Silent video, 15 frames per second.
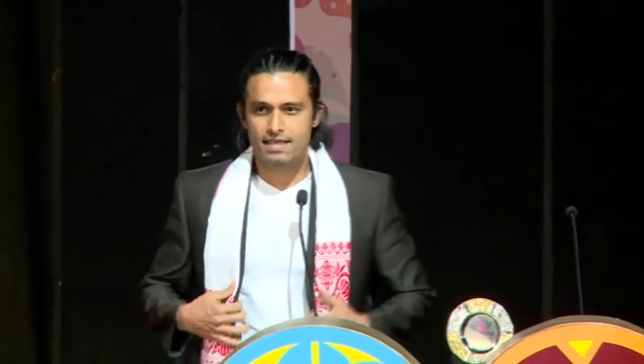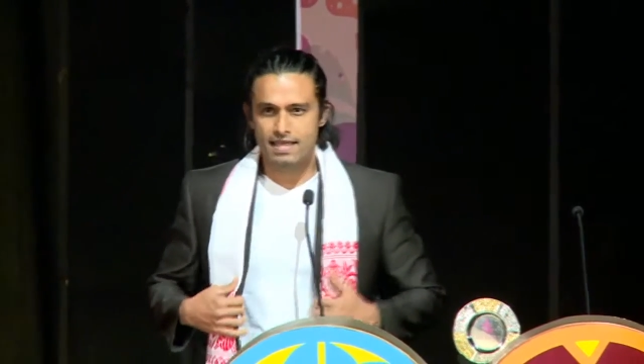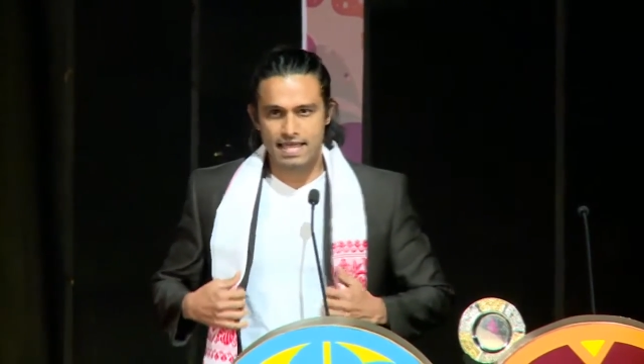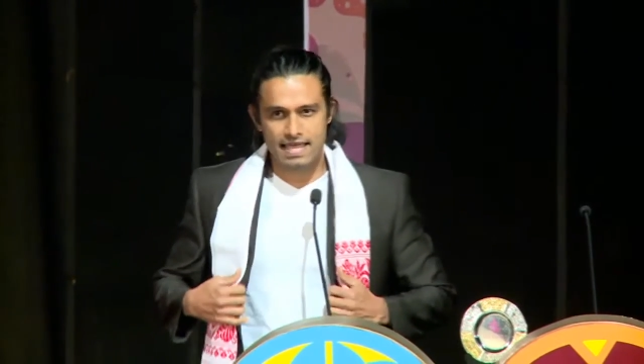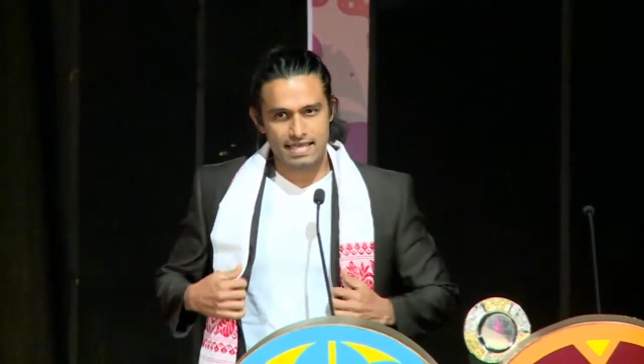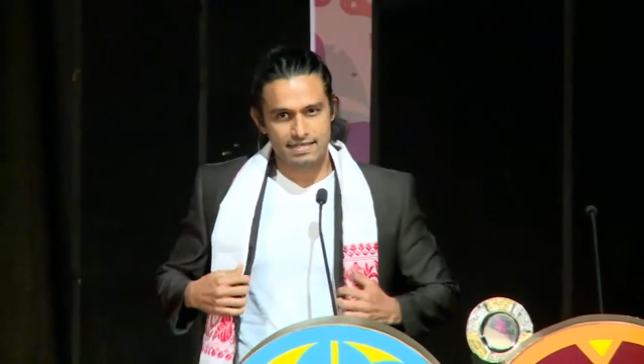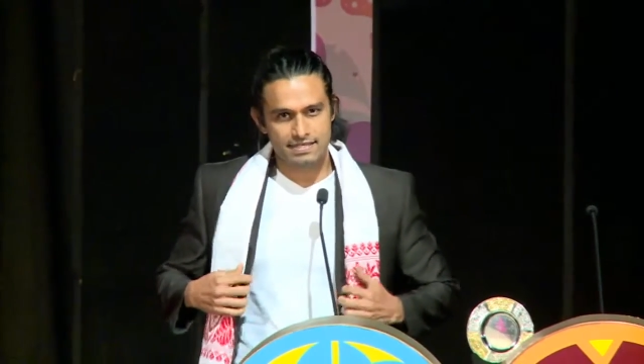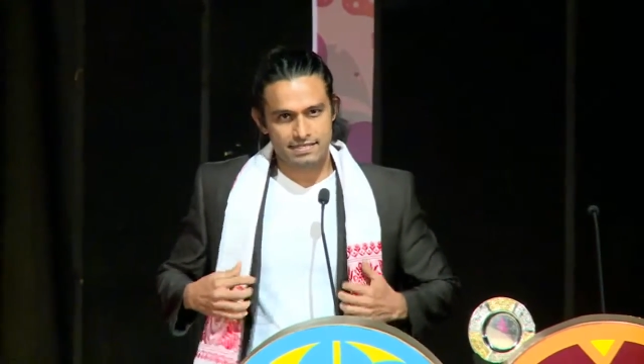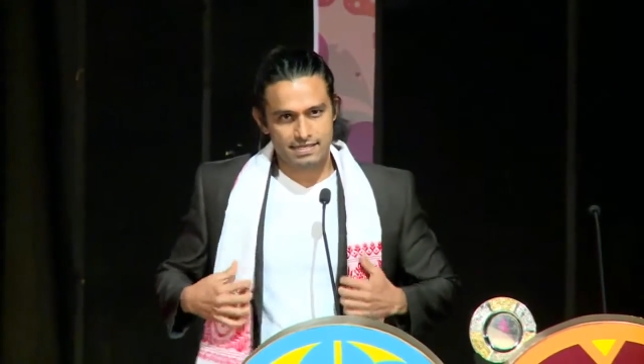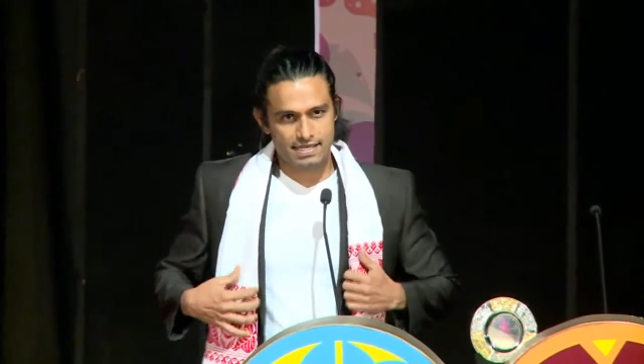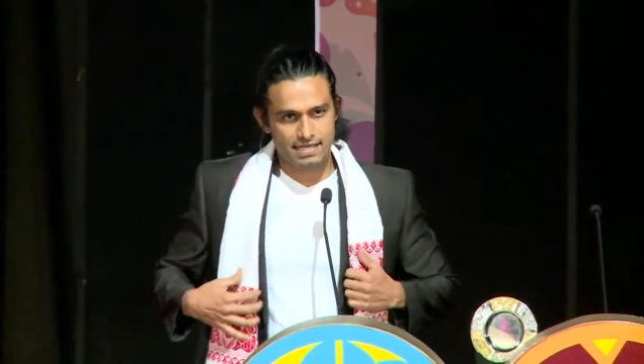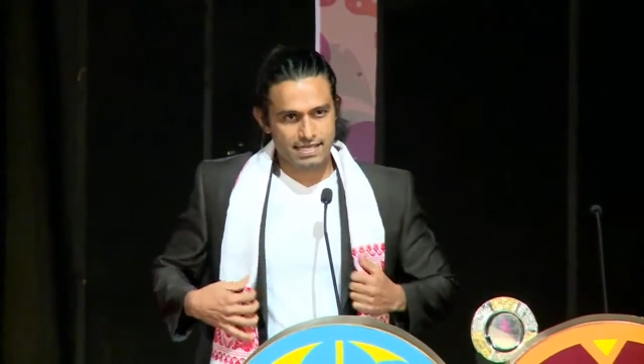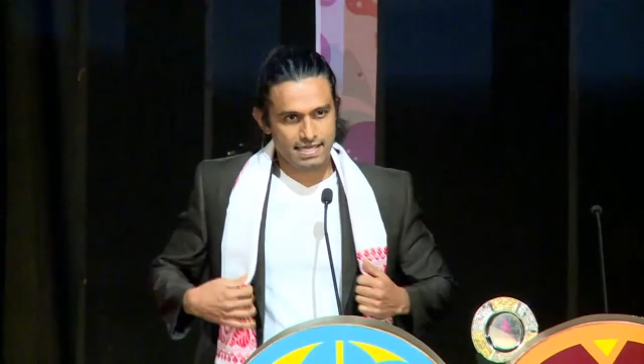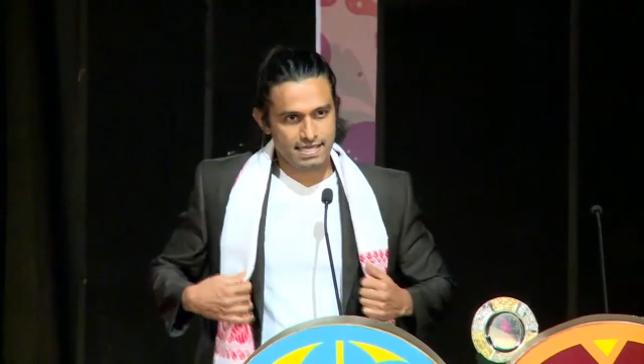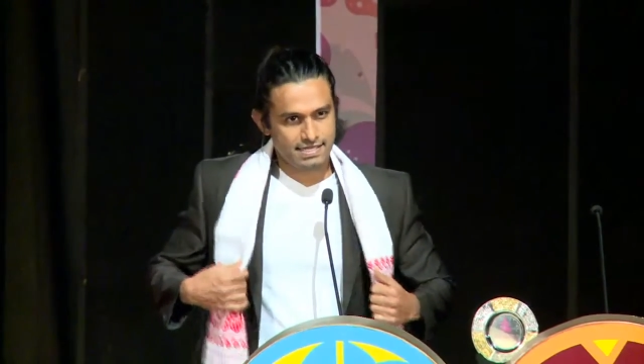
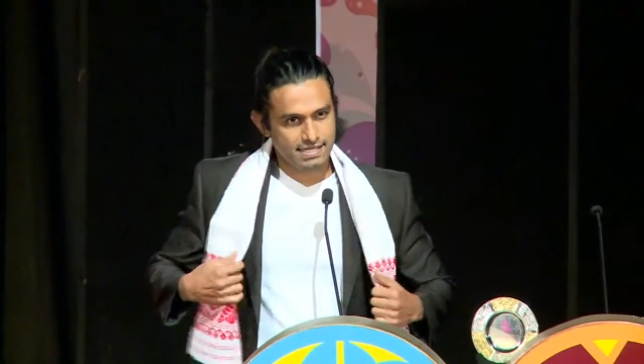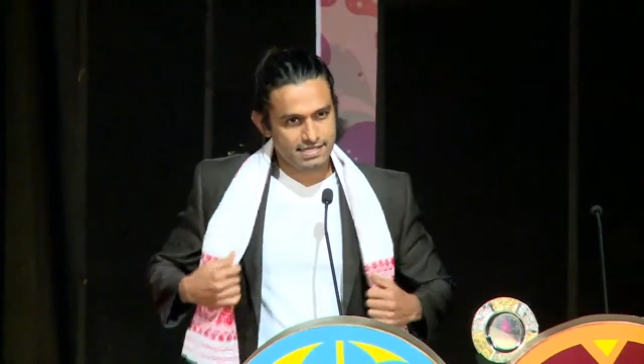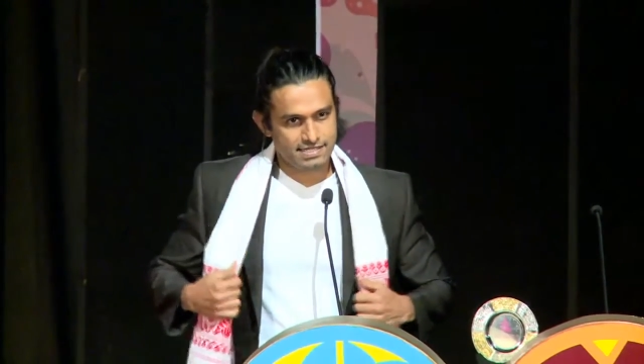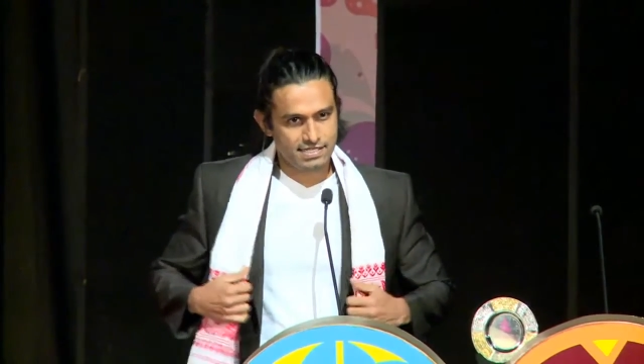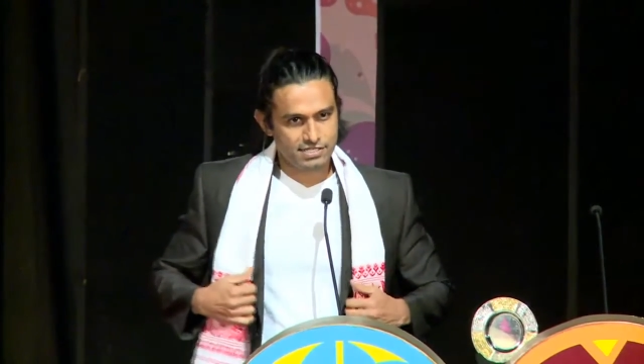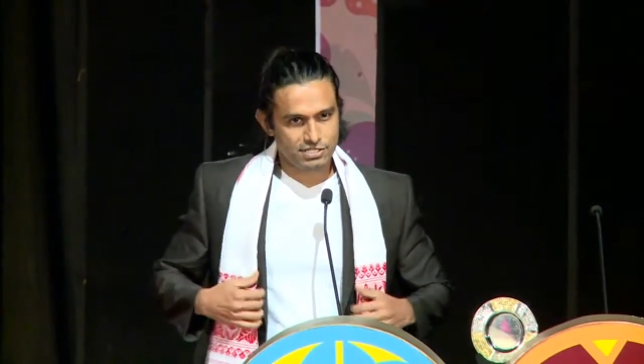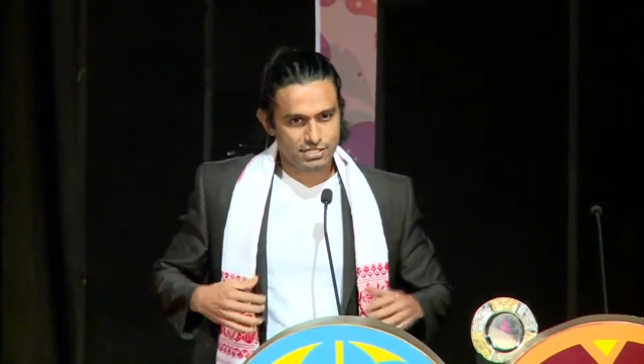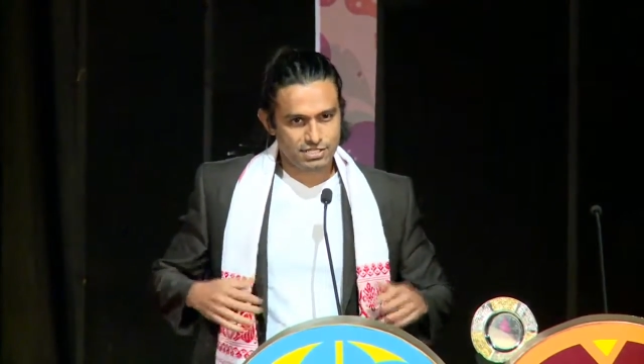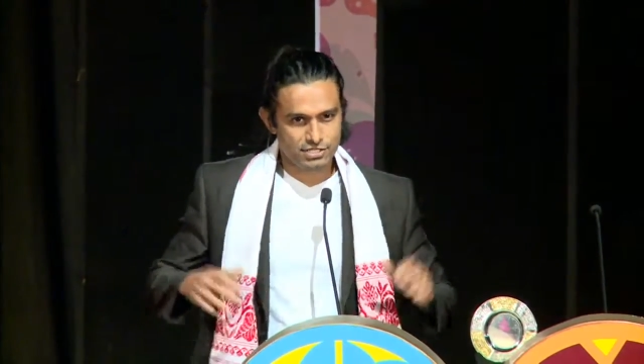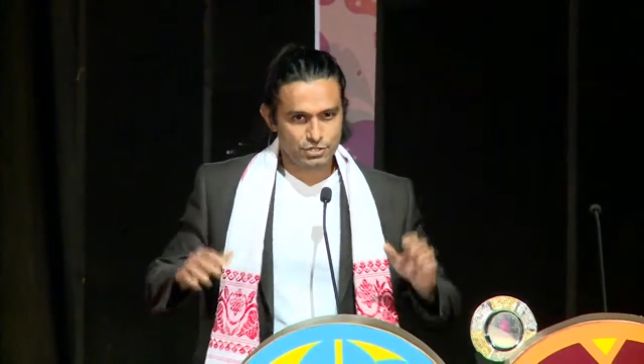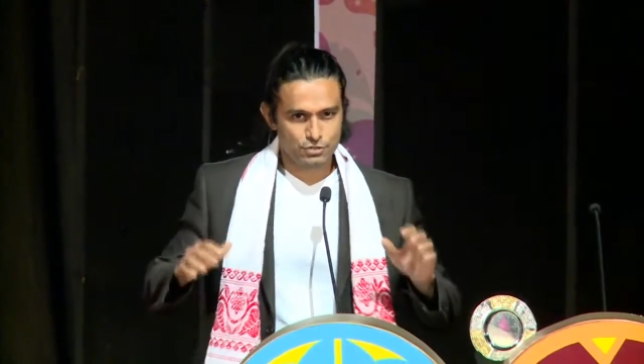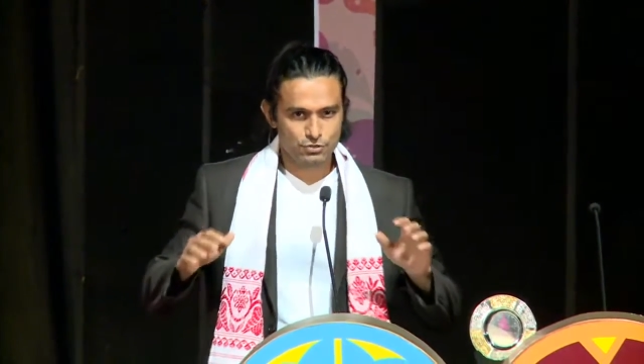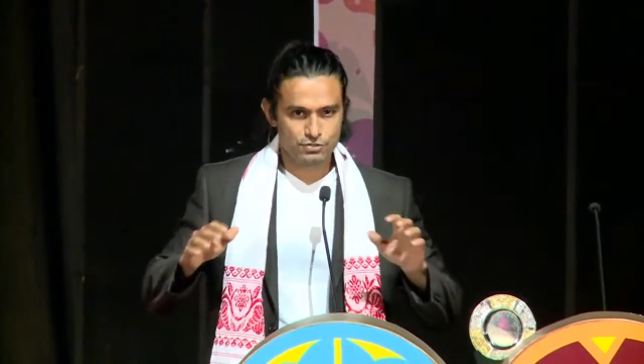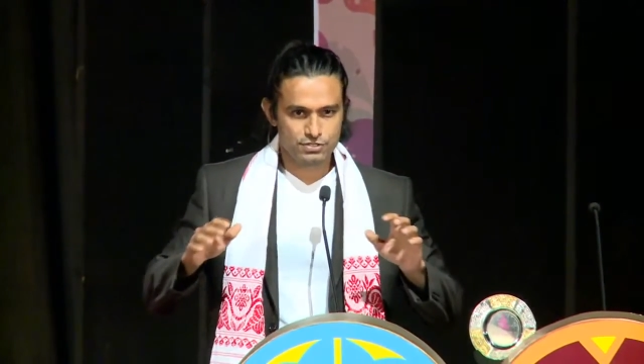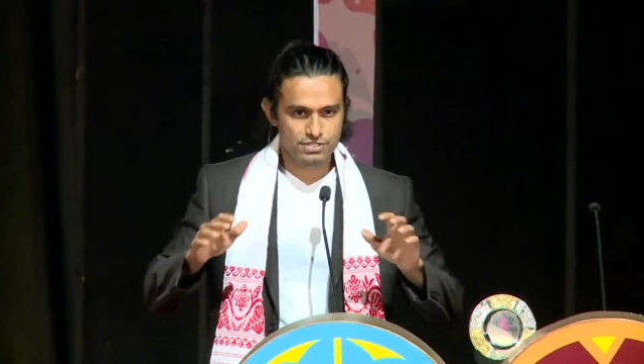and it essentially
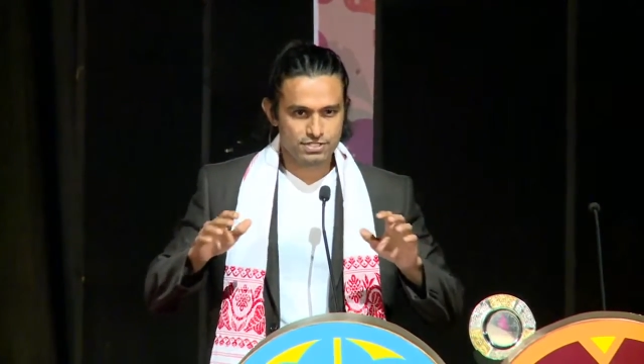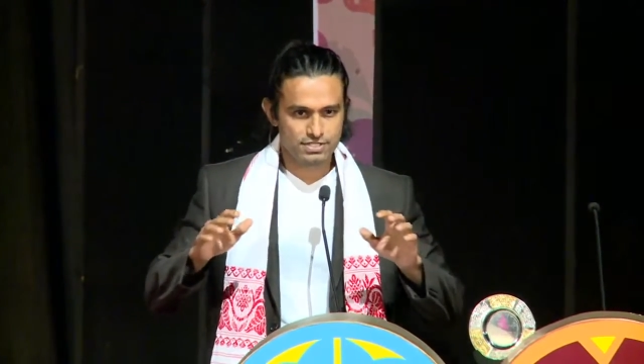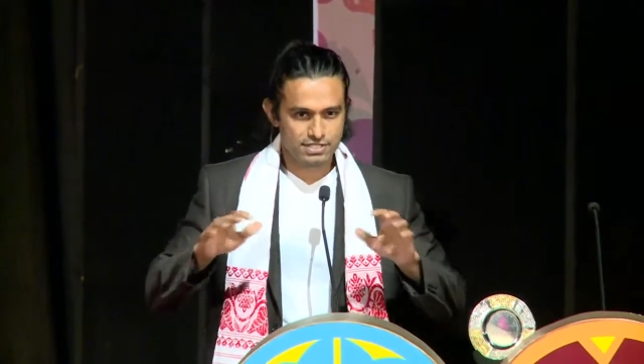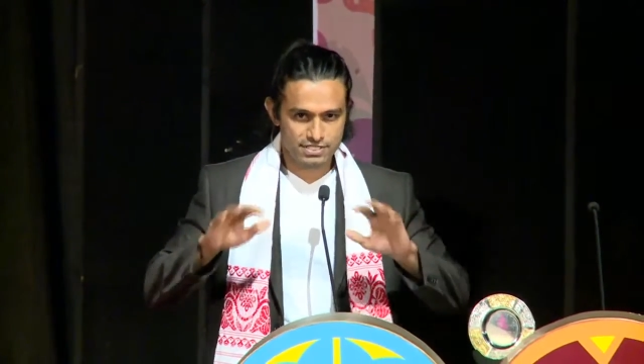shows